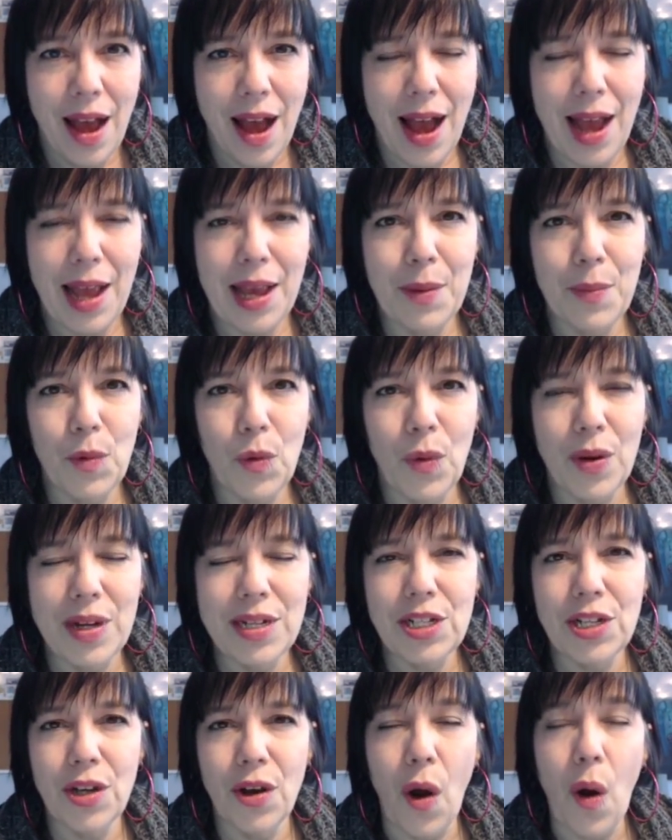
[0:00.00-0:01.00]
I am
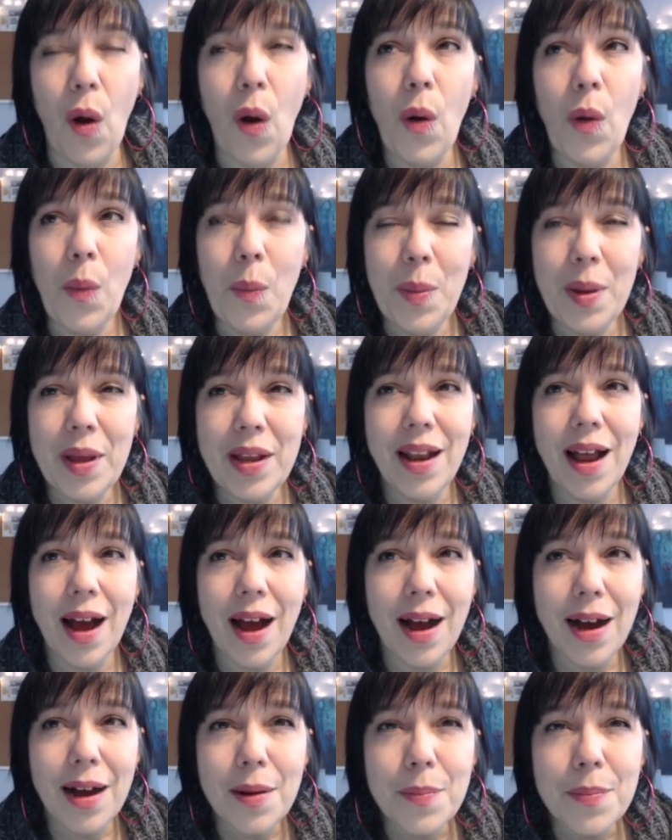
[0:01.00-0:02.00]
going to open
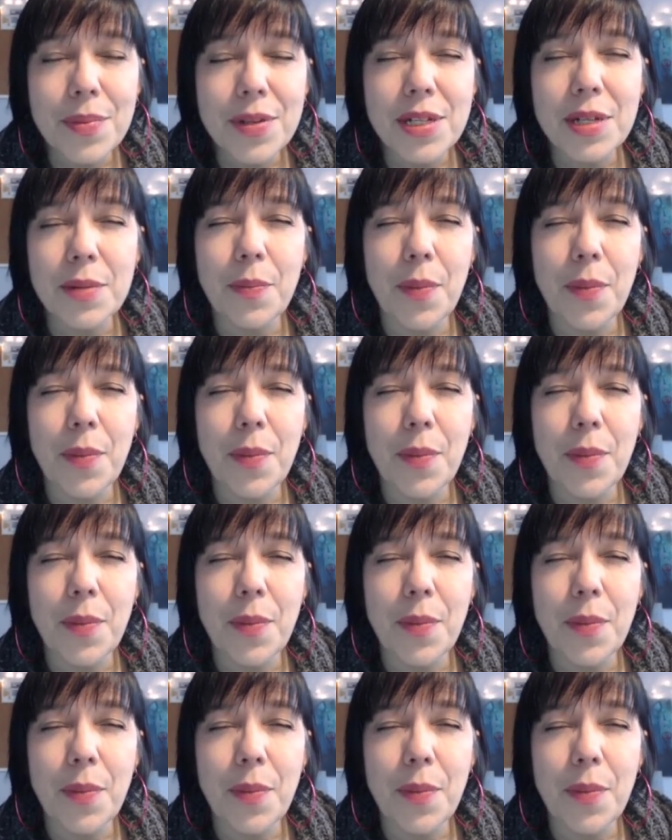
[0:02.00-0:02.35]
up to